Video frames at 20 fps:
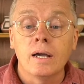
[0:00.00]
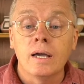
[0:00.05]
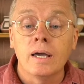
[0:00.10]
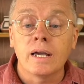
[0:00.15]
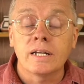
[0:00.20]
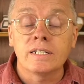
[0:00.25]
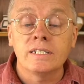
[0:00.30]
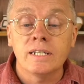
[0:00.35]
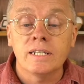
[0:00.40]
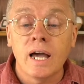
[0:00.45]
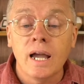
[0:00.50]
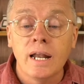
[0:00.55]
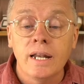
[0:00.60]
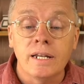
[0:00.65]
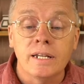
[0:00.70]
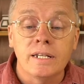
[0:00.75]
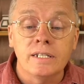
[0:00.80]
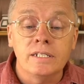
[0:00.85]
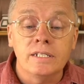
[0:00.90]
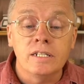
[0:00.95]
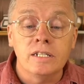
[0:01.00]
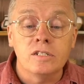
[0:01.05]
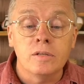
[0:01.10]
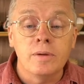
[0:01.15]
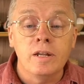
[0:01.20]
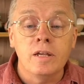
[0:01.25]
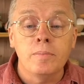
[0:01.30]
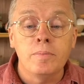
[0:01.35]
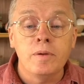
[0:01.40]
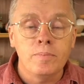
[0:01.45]
excited to see so
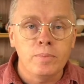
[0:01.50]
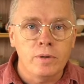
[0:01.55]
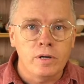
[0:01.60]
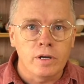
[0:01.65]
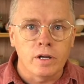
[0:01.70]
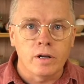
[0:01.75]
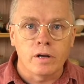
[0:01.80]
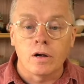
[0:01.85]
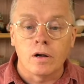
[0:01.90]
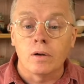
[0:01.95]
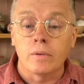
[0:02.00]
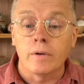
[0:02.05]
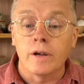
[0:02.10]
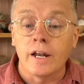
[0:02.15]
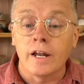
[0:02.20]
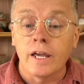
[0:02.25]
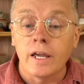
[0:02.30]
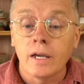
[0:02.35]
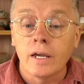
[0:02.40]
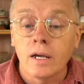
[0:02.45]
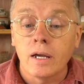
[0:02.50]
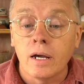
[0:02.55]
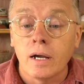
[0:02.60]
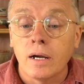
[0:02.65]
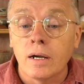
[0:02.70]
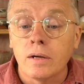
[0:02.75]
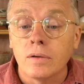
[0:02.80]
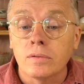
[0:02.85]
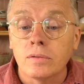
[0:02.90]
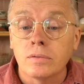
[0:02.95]
many people here already.
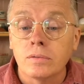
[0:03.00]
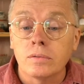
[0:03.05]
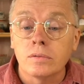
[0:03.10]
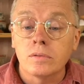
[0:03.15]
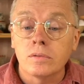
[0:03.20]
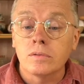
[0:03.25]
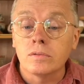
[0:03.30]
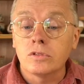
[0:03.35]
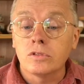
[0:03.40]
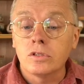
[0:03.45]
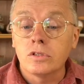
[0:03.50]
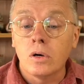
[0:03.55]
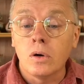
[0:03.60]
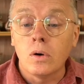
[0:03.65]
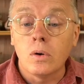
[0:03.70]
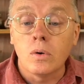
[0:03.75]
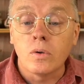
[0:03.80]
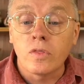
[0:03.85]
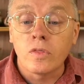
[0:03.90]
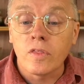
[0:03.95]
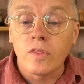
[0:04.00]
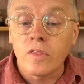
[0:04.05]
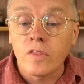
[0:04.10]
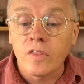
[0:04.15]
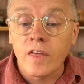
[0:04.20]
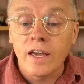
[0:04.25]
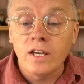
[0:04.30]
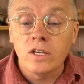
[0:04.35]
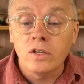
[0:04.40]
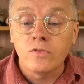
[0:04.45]
Uh, so
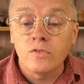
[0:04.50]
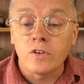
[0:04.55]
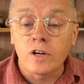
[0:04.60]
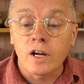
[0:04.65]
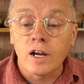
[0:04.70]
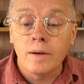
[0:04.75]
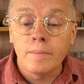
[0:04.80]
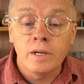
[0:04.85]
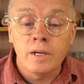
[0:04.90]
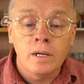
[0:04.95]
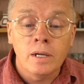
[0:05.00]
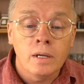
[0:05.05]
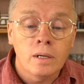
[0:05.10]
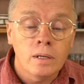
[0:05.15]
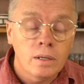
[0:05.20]
thank you for coming.